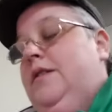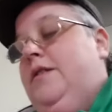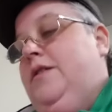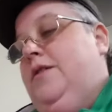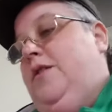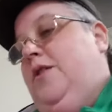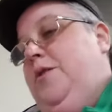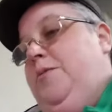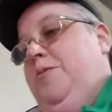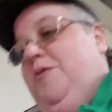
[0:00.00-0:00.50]

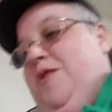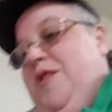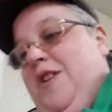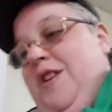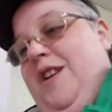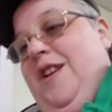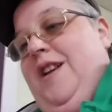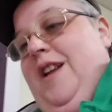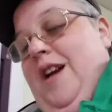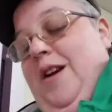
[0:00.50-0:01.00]
Good morning,
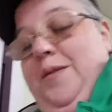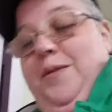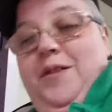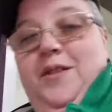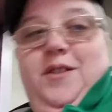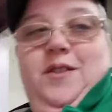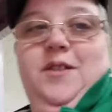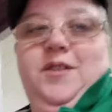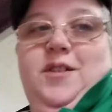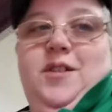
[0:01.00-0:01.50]
good
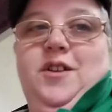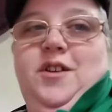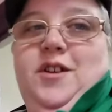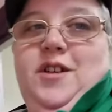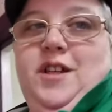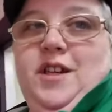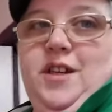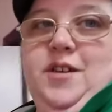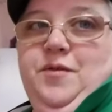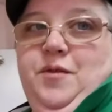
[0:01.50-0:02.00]
afternoon, good
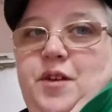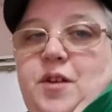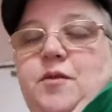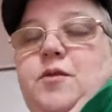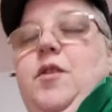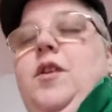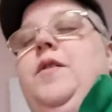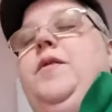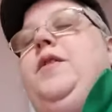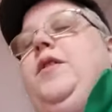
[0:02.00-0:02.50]
evening,
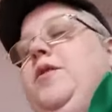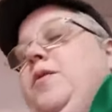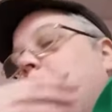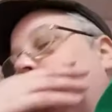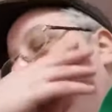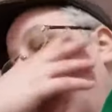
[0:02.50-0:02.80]
wherever you are